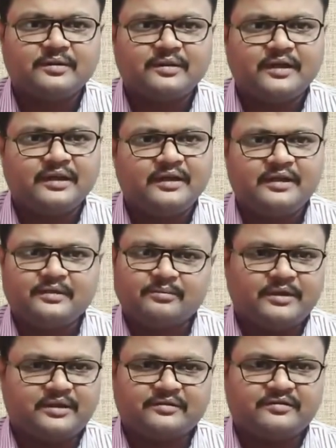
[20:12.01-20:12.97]
Okay,
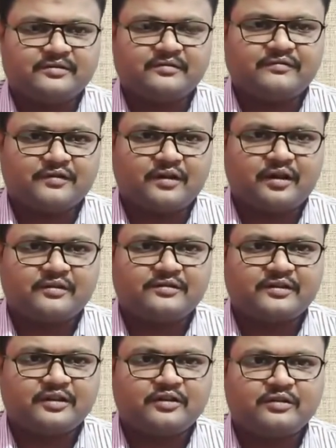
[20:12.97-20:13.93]
because
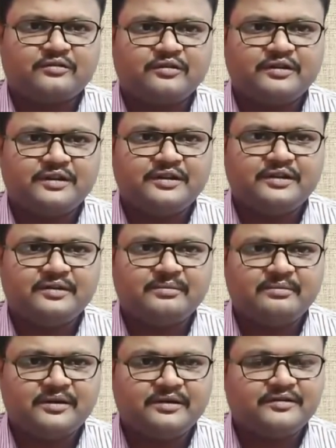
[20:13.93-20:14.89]
frogs can also eat
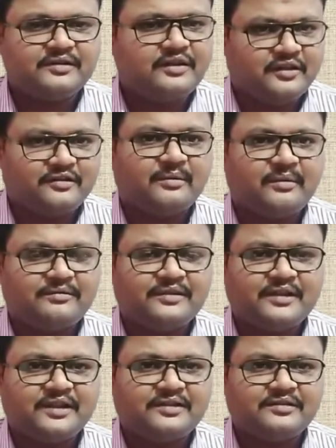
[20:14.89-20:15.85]
birds in some of
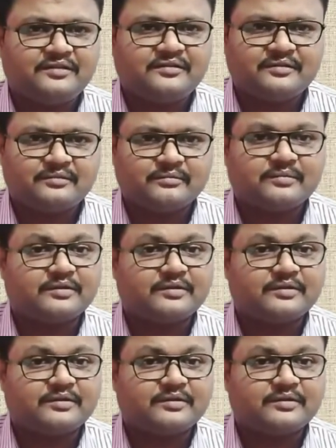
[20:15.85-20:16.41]
the cases.